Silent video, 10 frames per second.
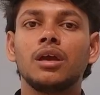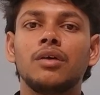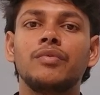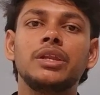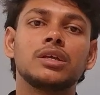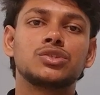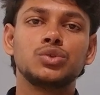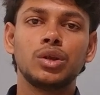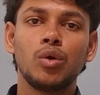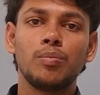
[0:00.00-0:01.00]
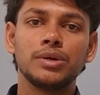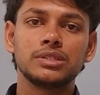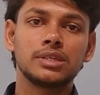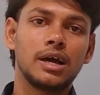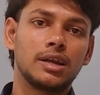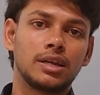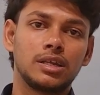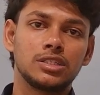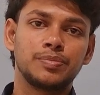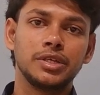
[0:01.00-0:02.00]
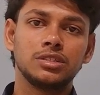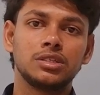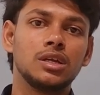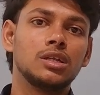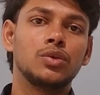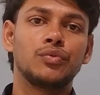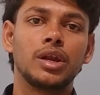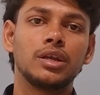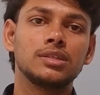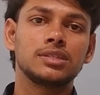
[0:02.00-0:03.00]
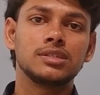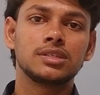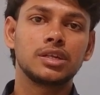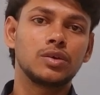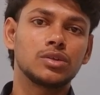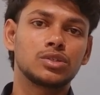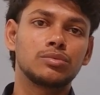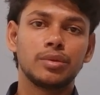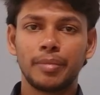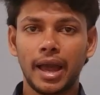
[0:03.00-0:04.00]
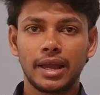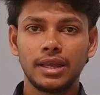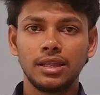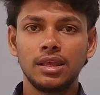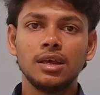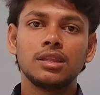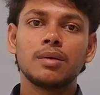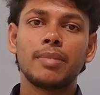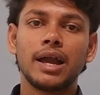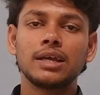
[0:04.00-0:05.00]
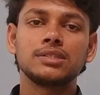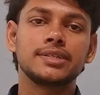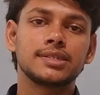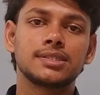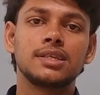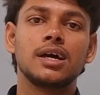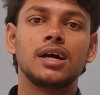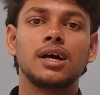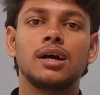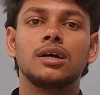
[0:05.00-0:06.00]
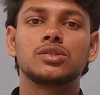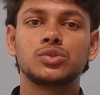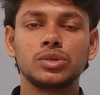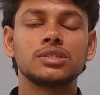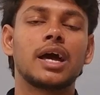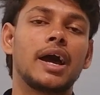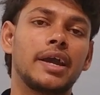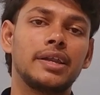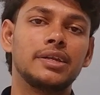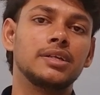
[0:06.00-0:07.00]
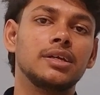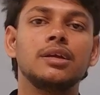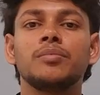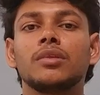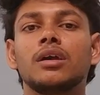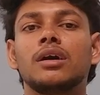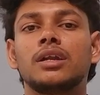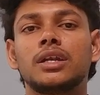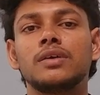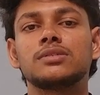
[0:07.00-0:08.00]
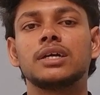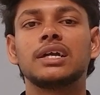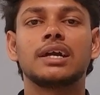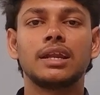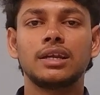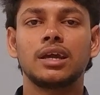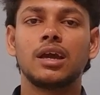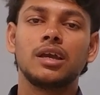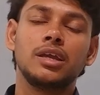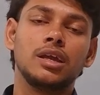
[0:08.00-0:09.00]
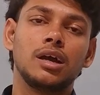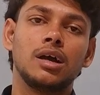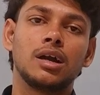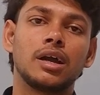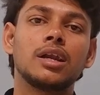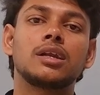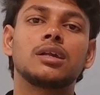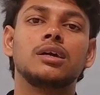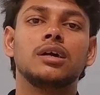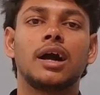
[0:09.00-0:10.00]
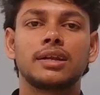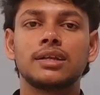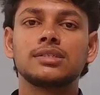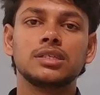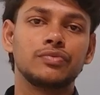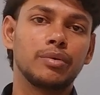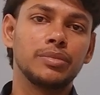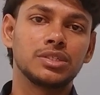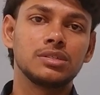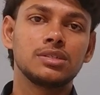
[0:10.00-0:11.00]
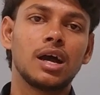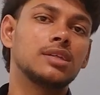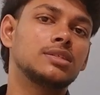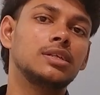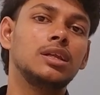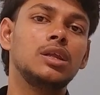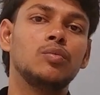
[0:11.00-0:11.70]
When a student opens the attendance page, the front end sends a request to the backend. The backend checks the student's identity, retrieves the correct attendance informations, and send